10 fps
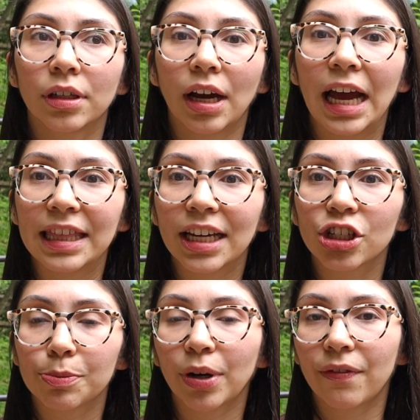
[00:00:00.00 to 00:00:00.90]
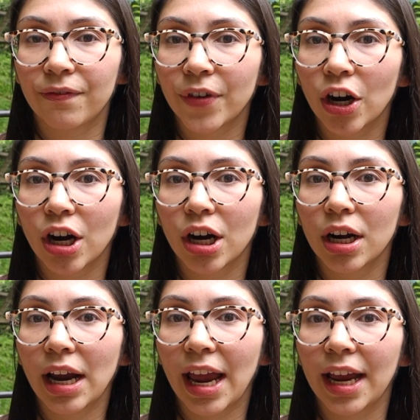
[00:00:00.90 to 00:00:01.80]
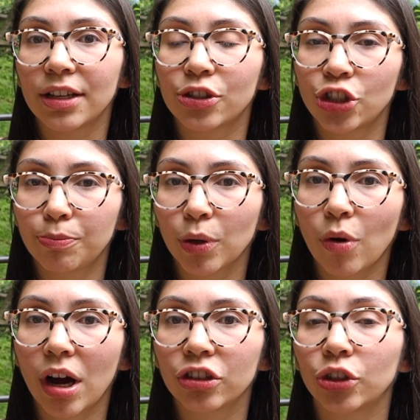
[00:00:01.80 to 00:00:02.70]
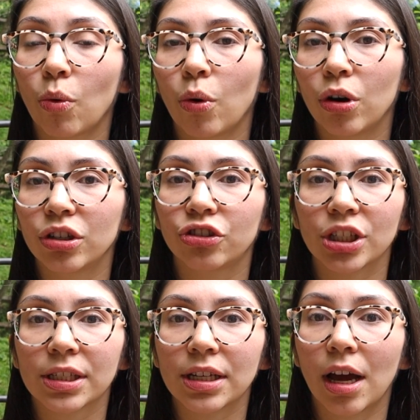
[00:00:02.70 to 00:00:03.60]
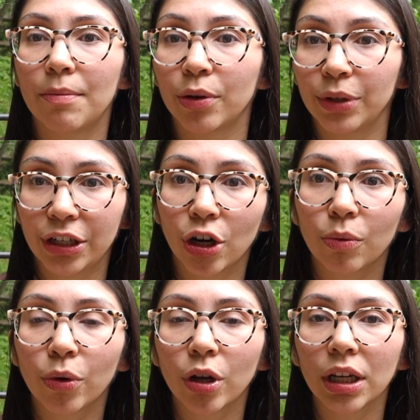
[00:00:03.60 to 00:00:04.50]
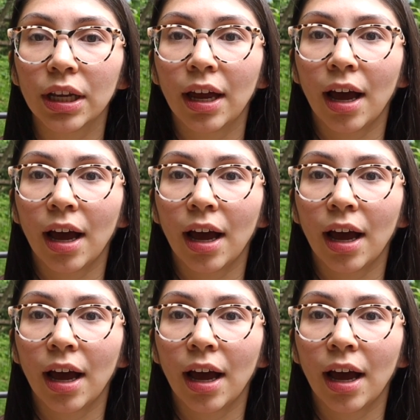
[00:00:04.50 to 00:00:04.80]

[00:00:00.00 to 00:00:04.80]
I think I just prefer a superwash or just a merino wool,